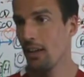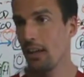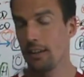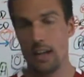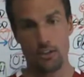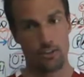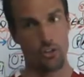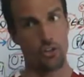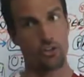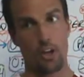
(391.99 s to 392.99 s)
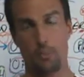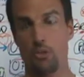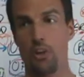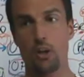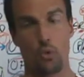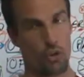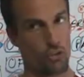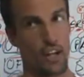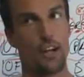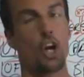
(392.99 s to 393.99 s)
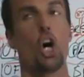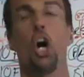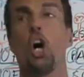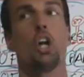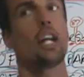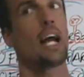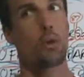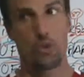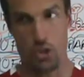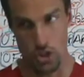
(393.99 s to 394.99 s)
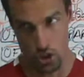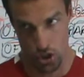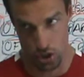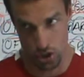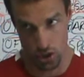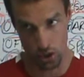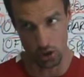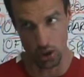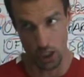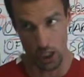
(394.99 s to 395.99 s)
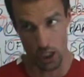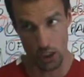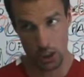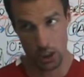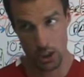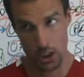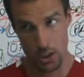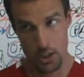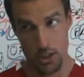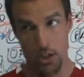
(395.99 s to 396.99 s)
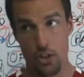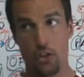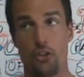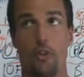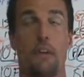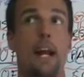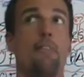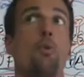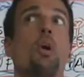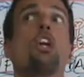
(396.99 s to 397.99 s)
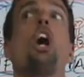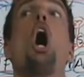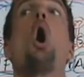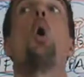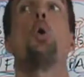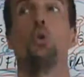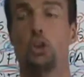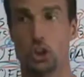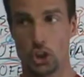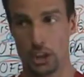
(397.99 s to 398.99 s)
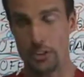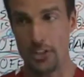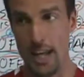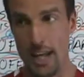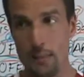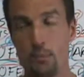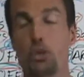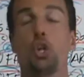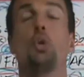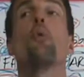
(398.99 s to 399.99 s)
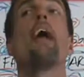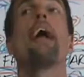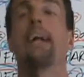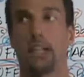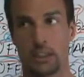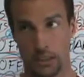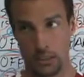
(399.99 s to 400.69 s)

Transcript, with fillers: And yes, this numbers thing works in all languages, okay? So that everyone knows the same true thing,